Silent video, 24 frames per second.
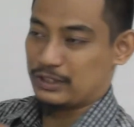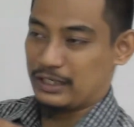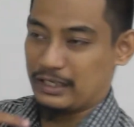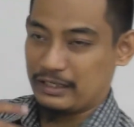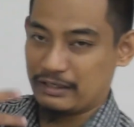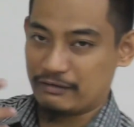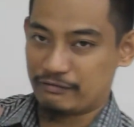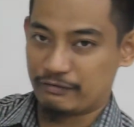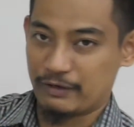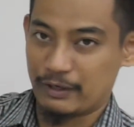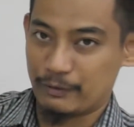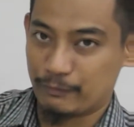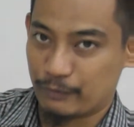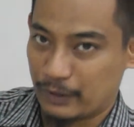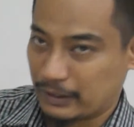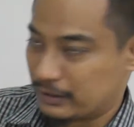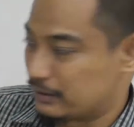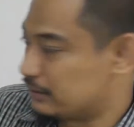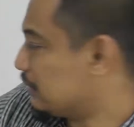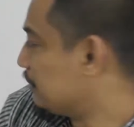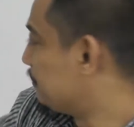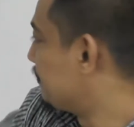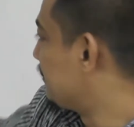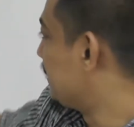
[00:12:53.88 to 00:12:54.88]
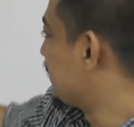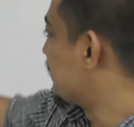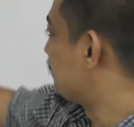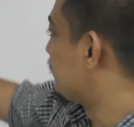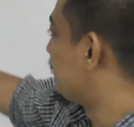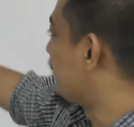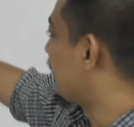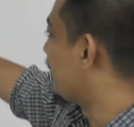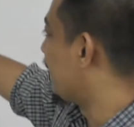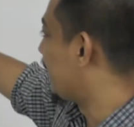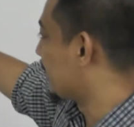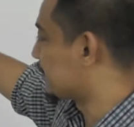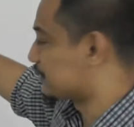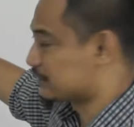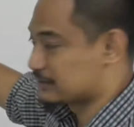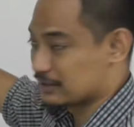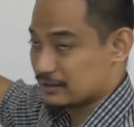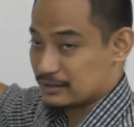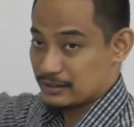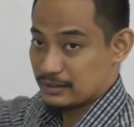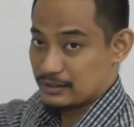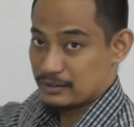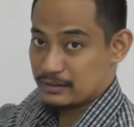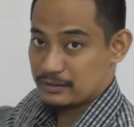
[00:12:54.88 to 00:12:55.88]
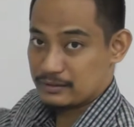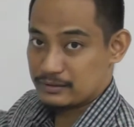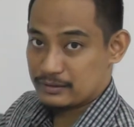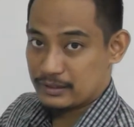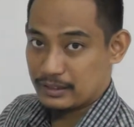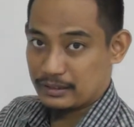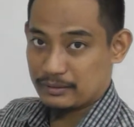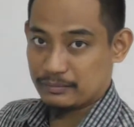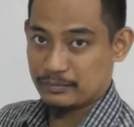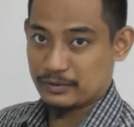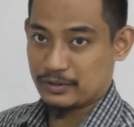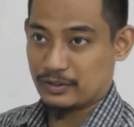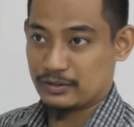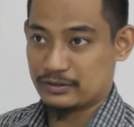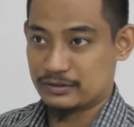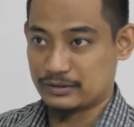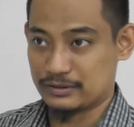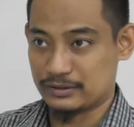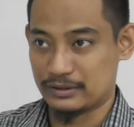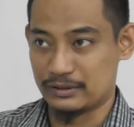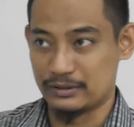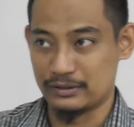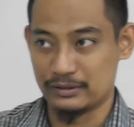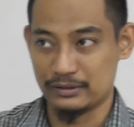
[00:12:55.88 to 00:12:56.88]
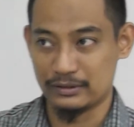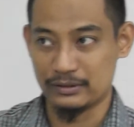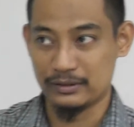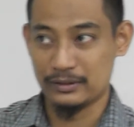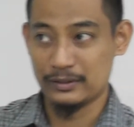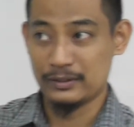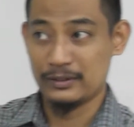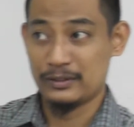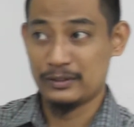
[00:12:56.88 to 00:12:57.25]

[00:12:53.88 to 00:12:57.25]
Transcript: clarify what it means by external, right? Because the